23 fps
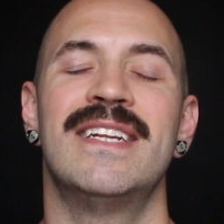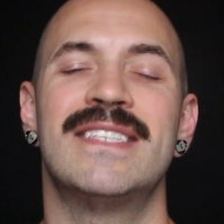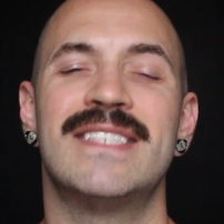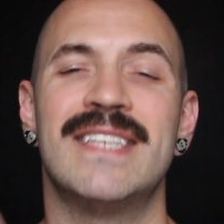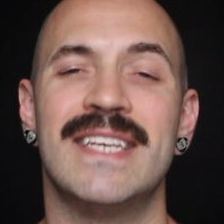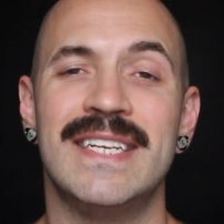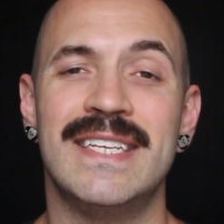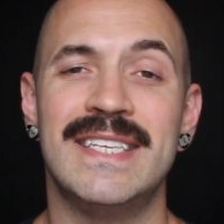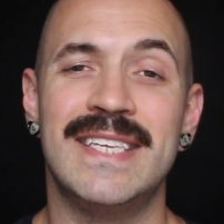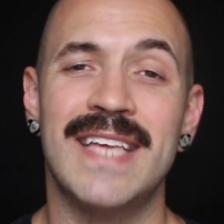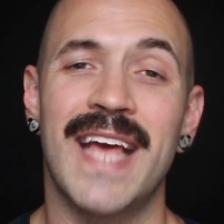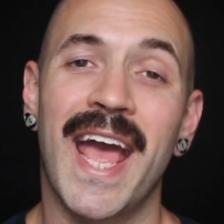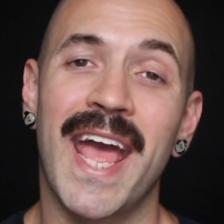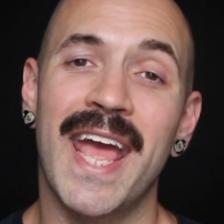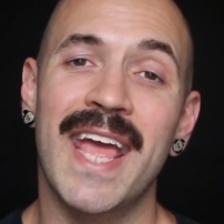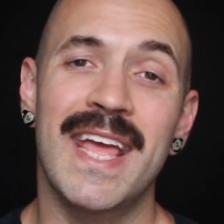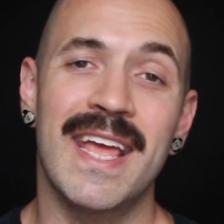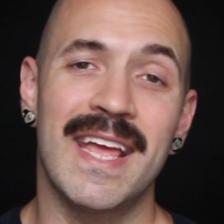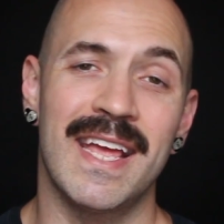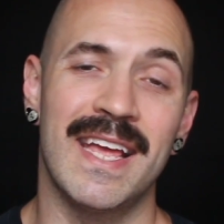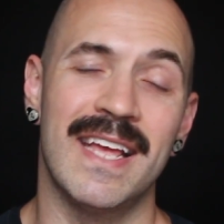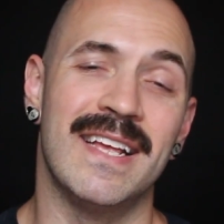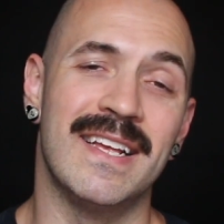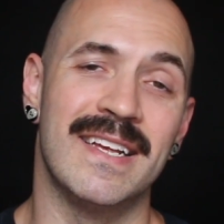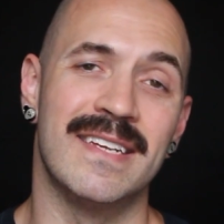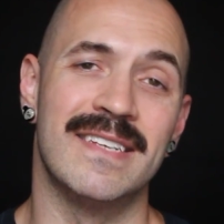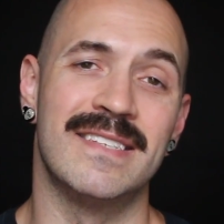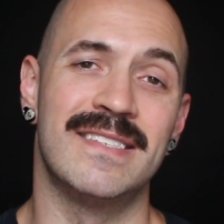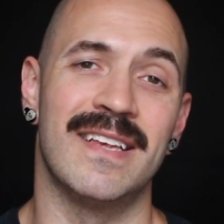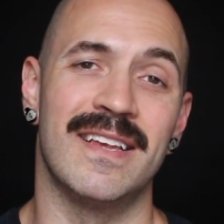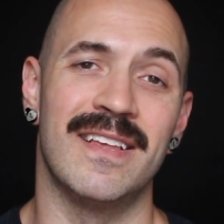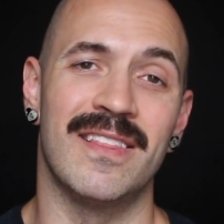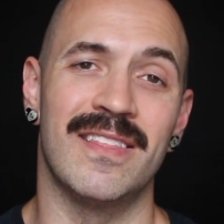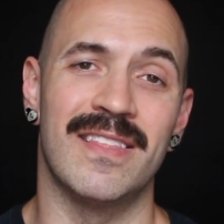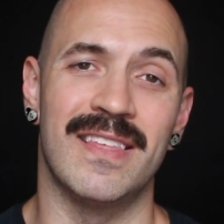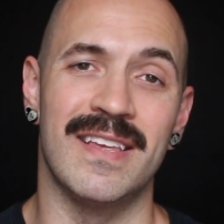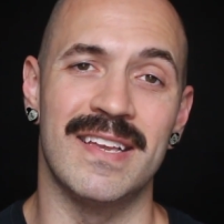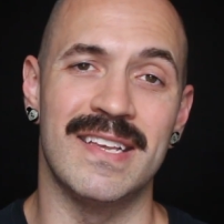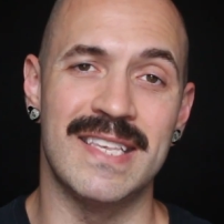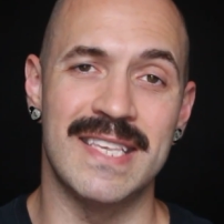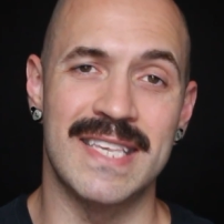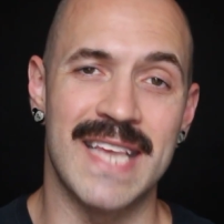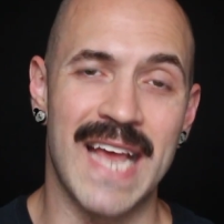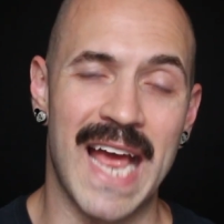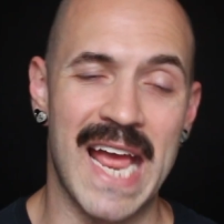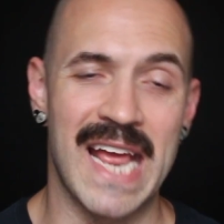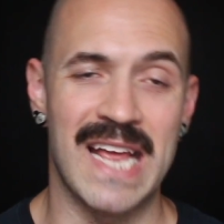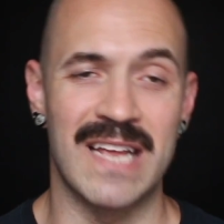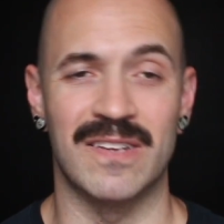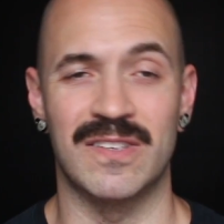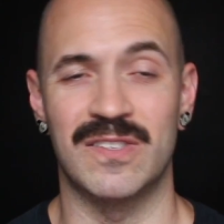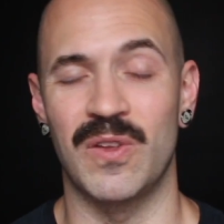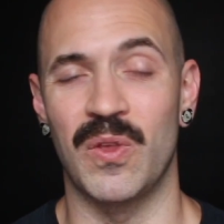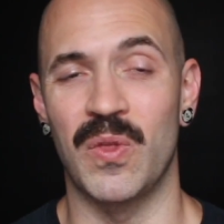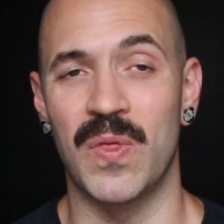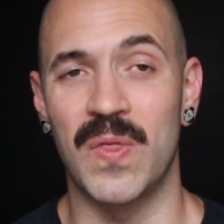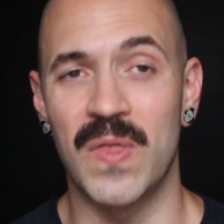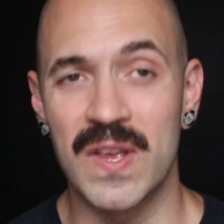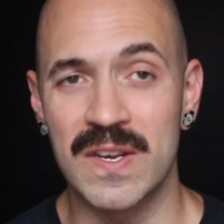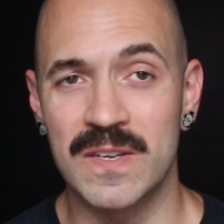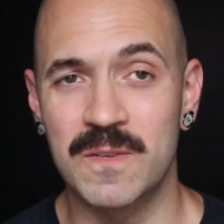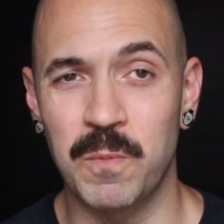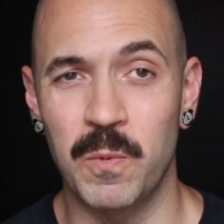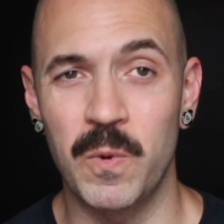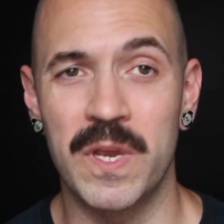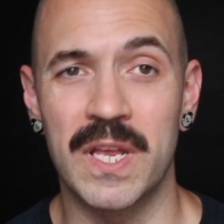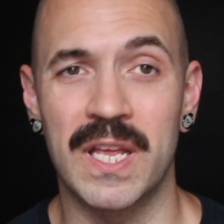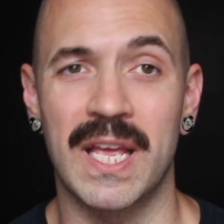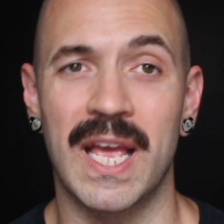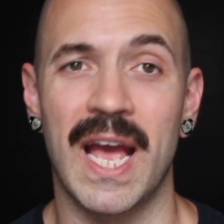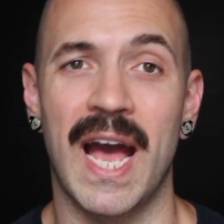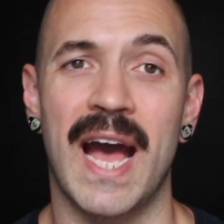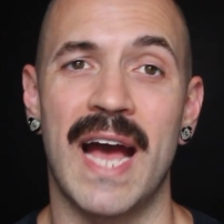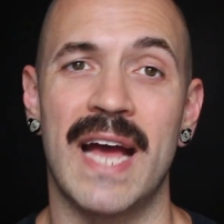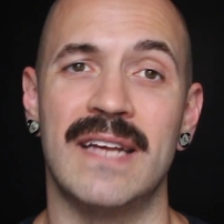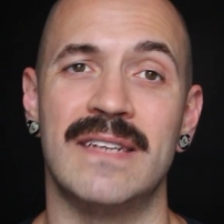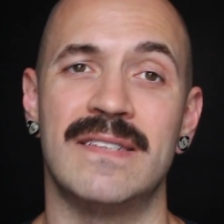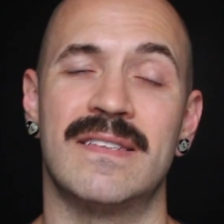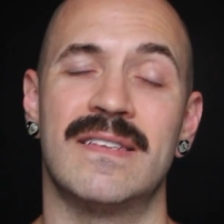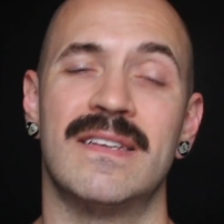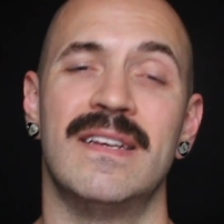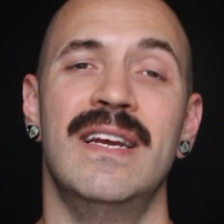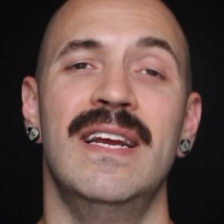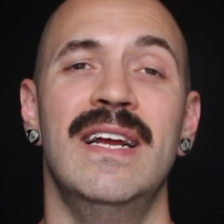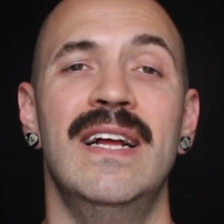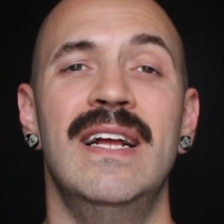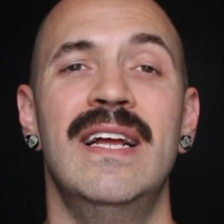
Today is the day. So this week, guys,